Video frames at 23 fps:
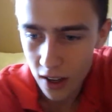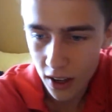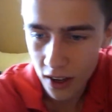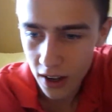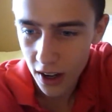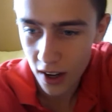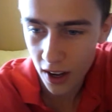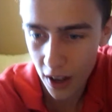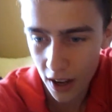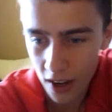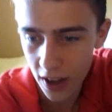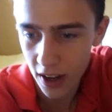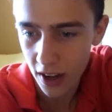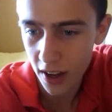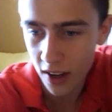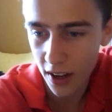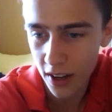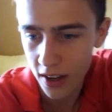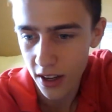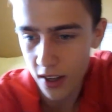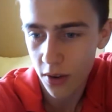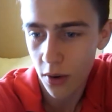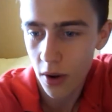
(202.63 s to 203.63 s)

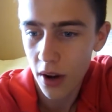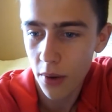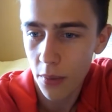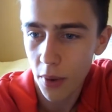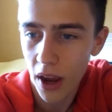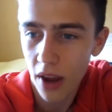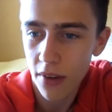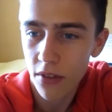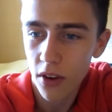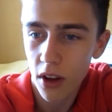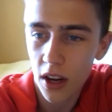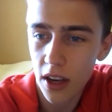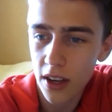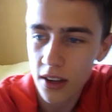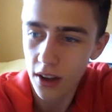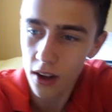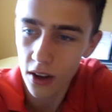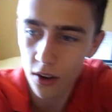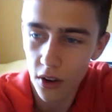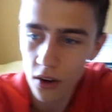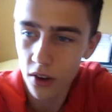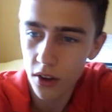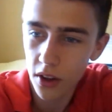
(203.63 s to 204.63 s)
Ah. Anyway, I've got like
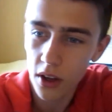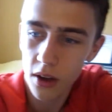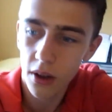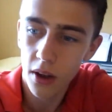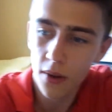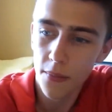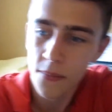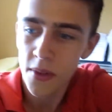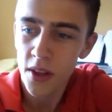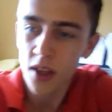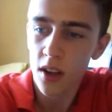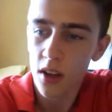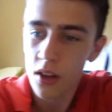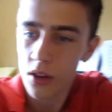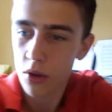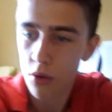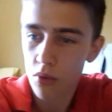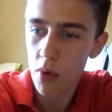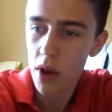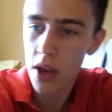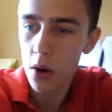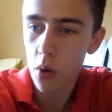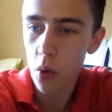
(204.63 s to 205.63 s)
another
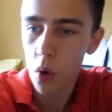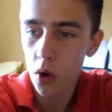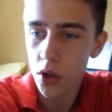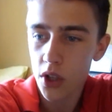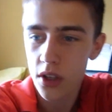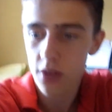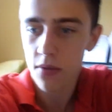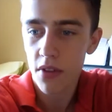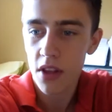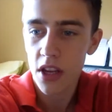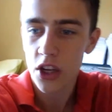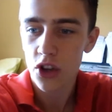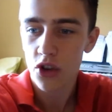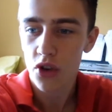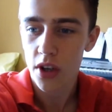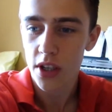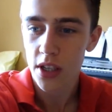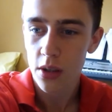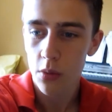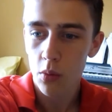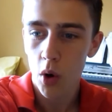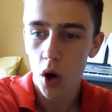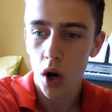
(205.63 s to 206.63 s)
3/4 of the
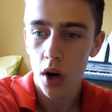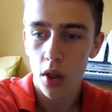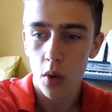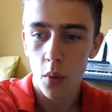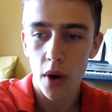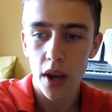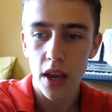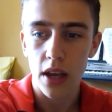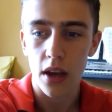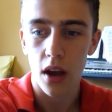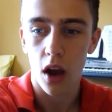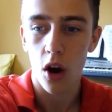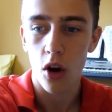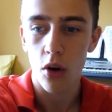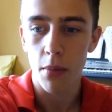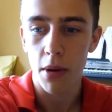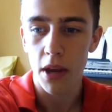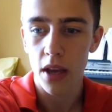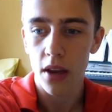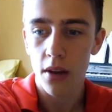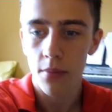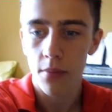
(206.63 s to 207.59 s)
interesting word of the week, homie.